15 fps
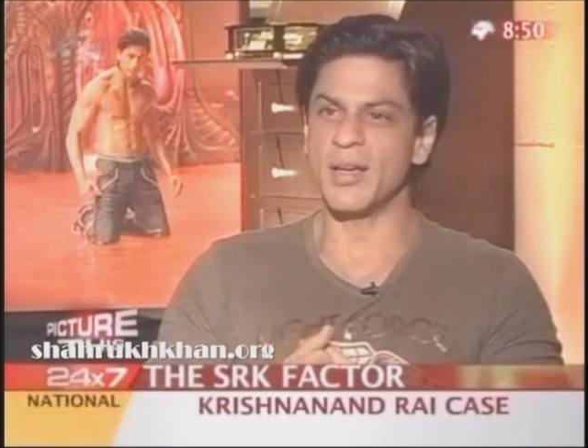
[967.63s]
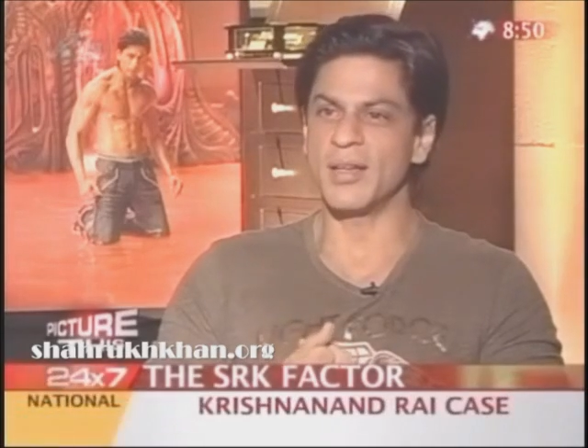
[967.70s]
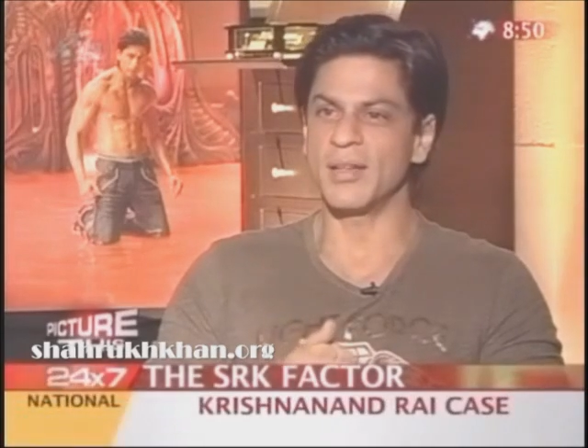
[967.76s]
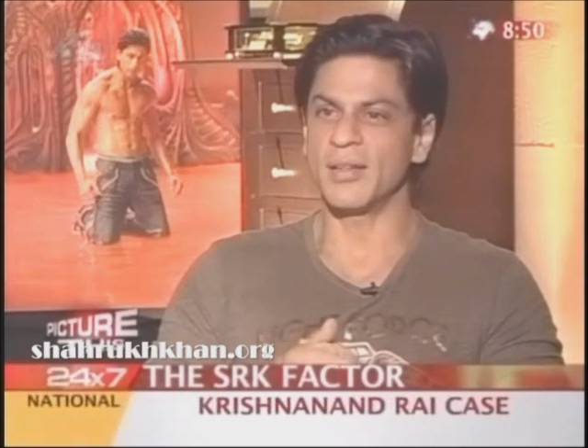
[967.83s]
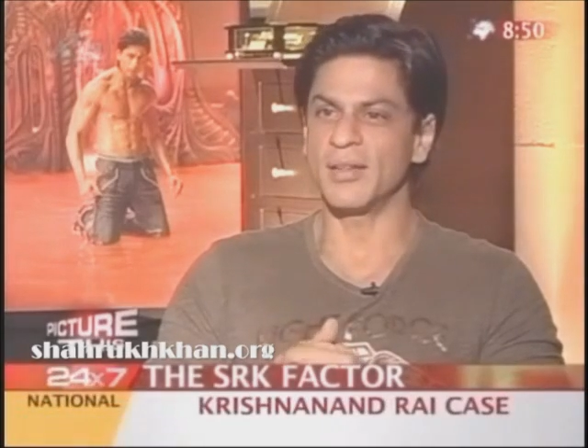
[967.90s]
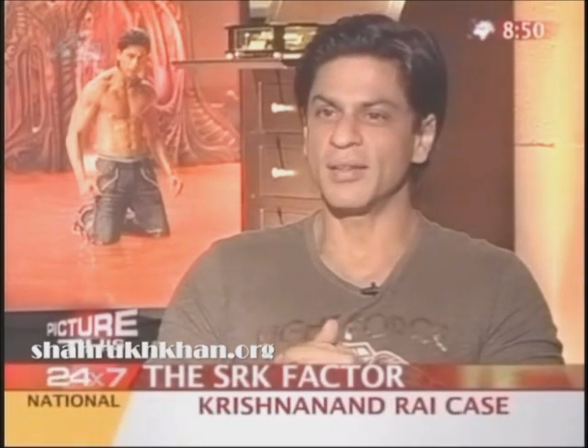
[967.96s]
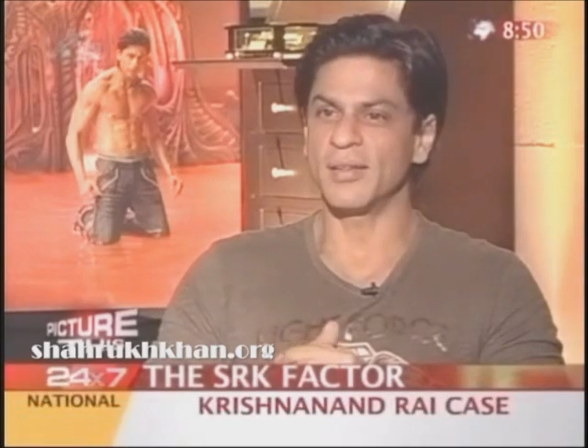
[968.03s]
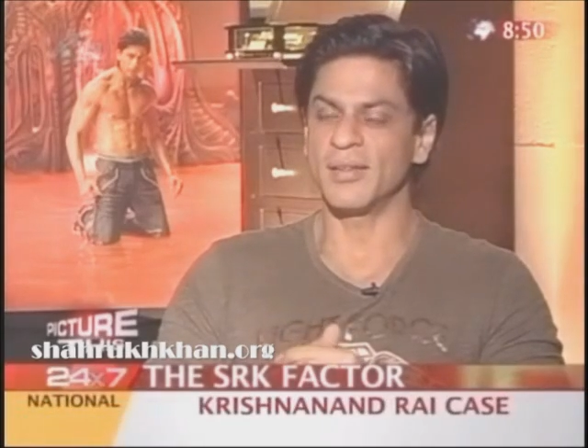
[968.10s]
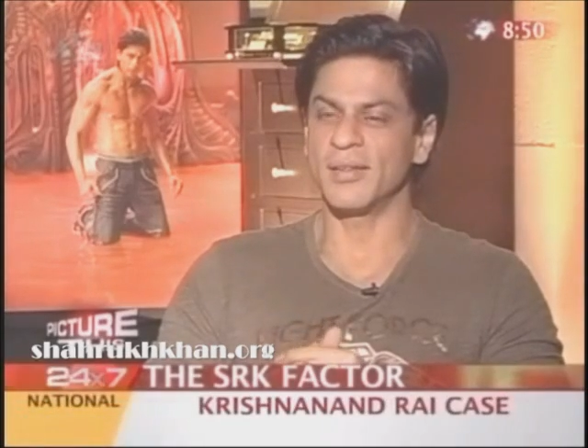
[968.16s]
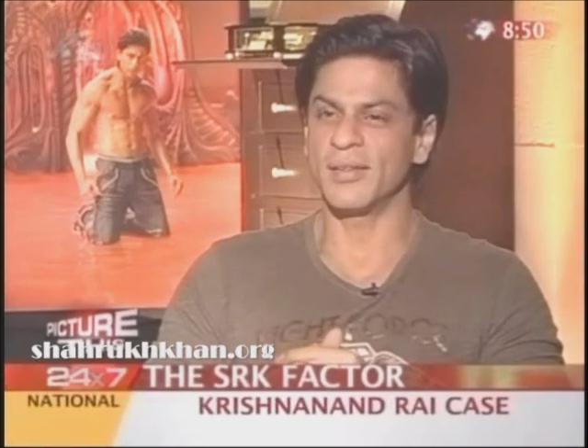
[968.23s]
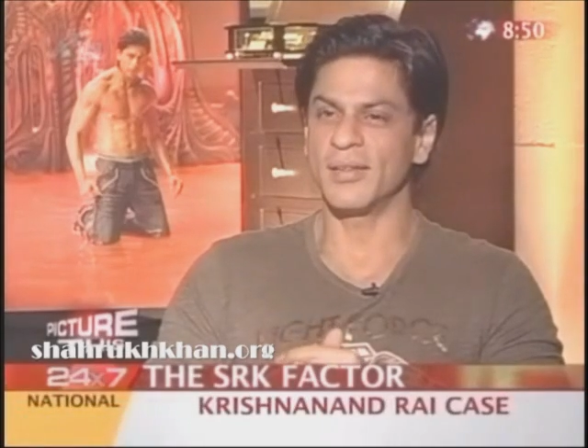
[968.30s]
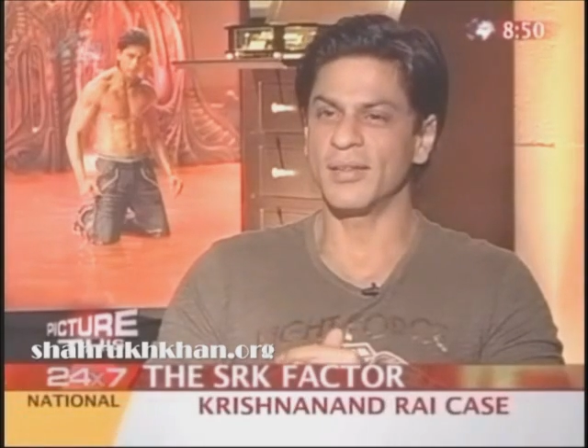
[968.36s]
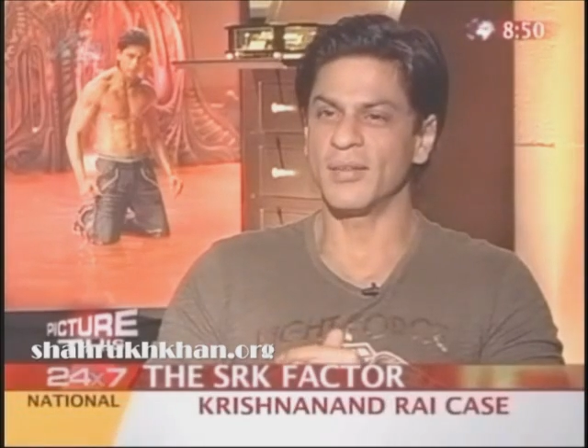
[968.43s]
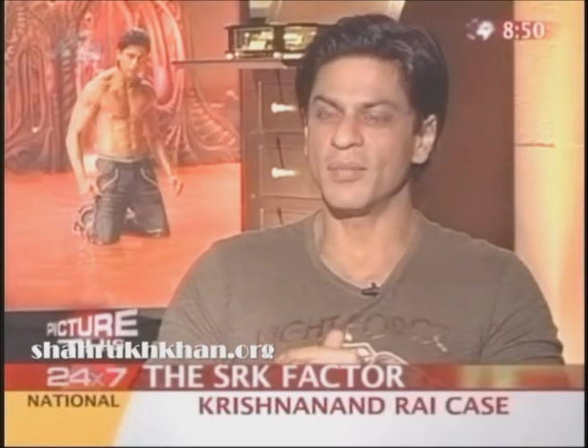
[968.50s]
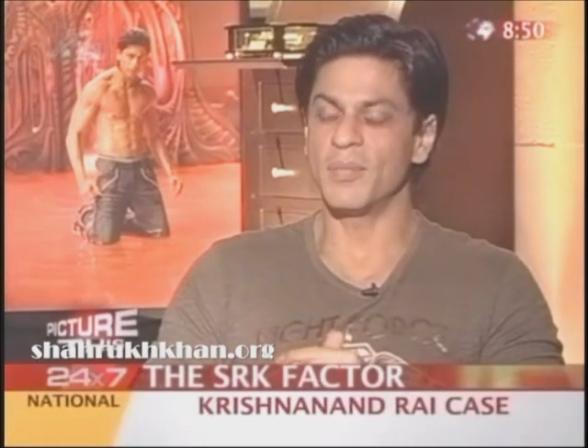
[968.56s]
try and
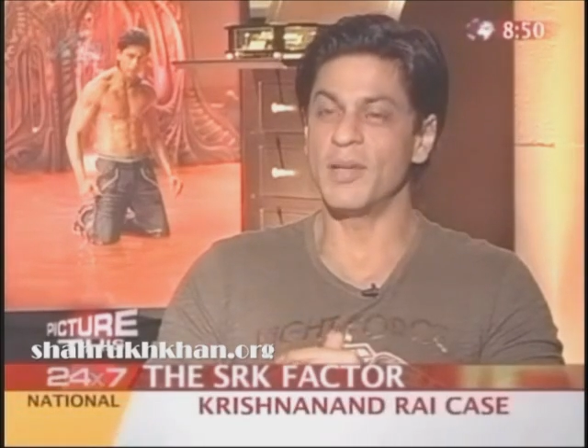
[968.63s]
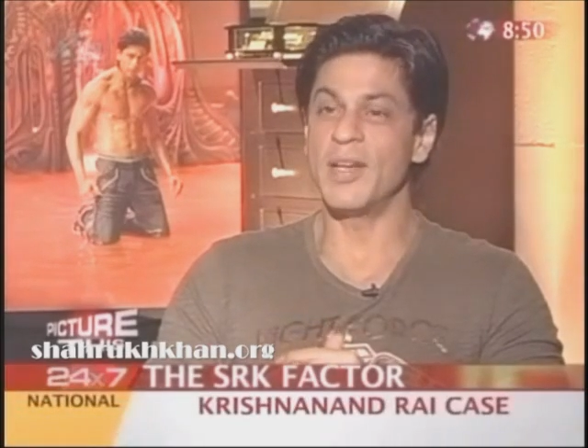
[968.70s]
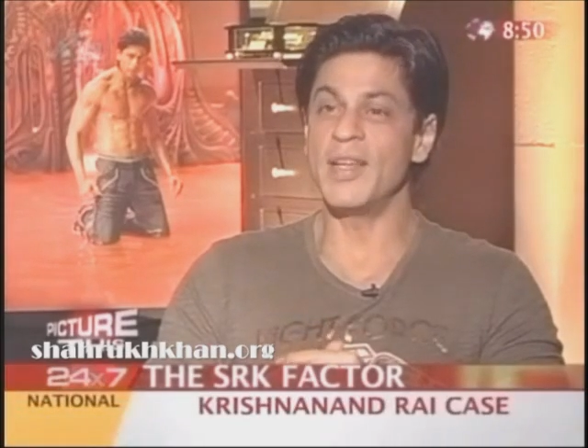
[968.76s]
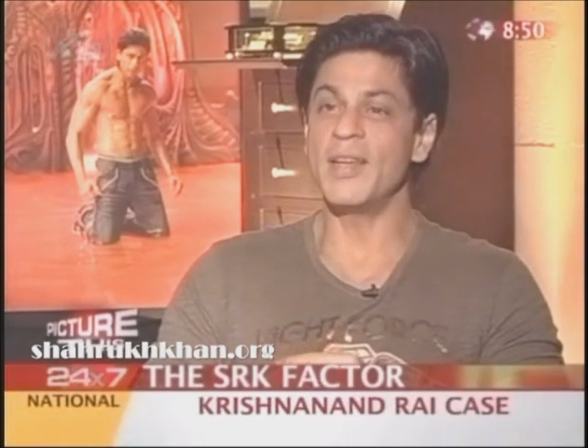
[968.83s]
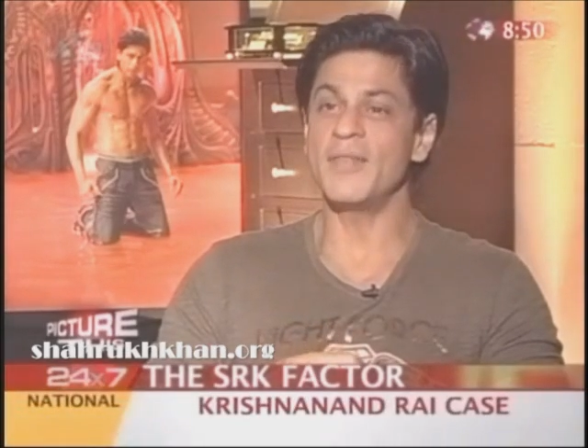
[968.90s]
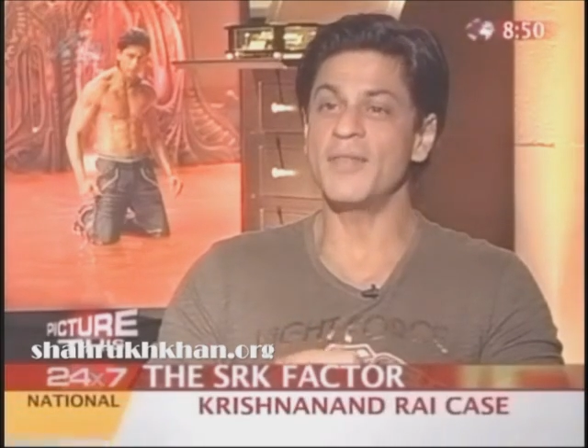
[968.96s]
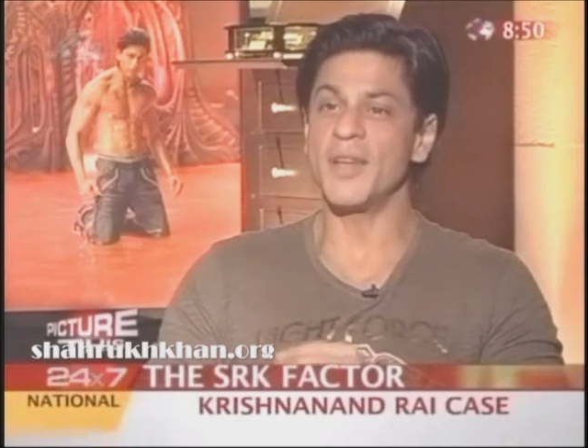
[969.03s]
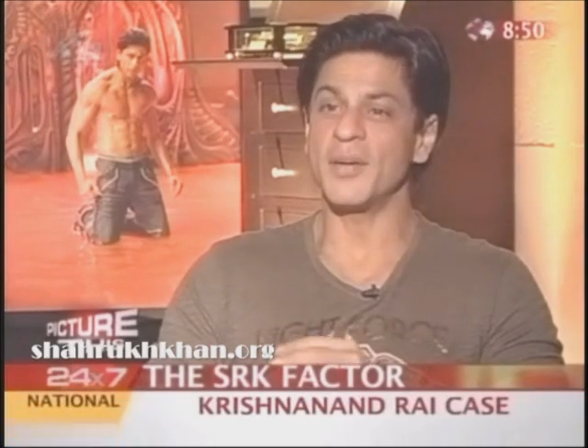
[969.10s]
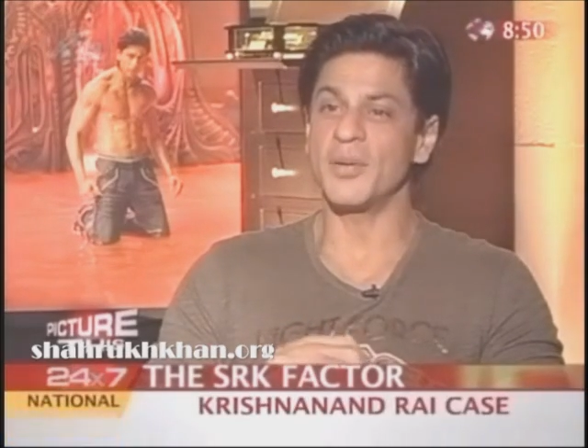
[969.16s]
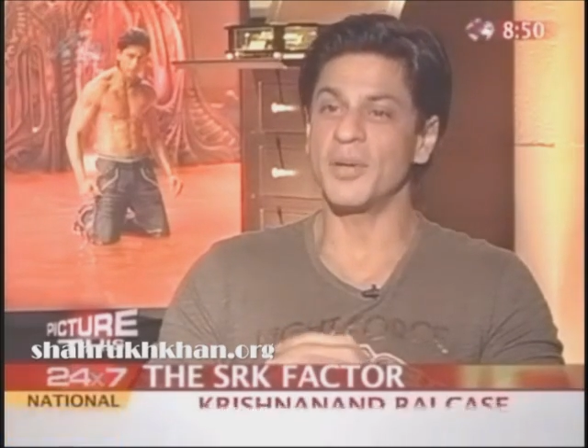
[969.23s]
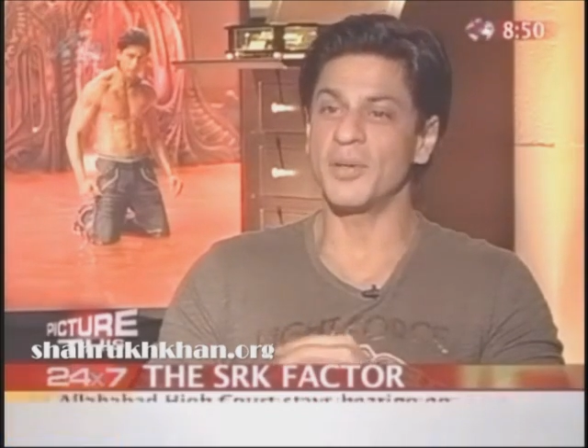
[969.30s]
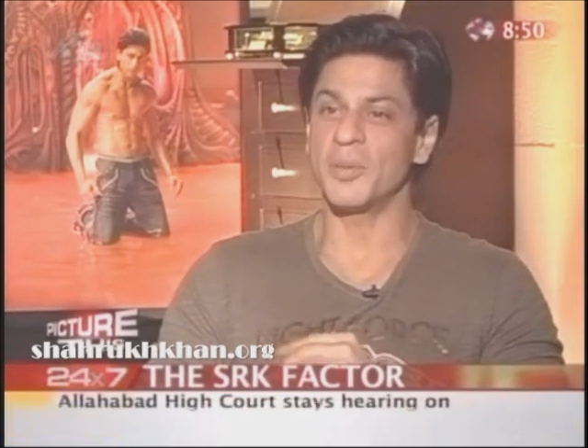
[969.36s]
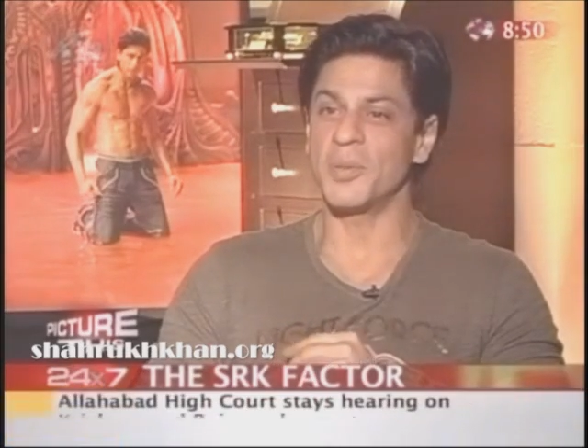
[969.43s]
believe they're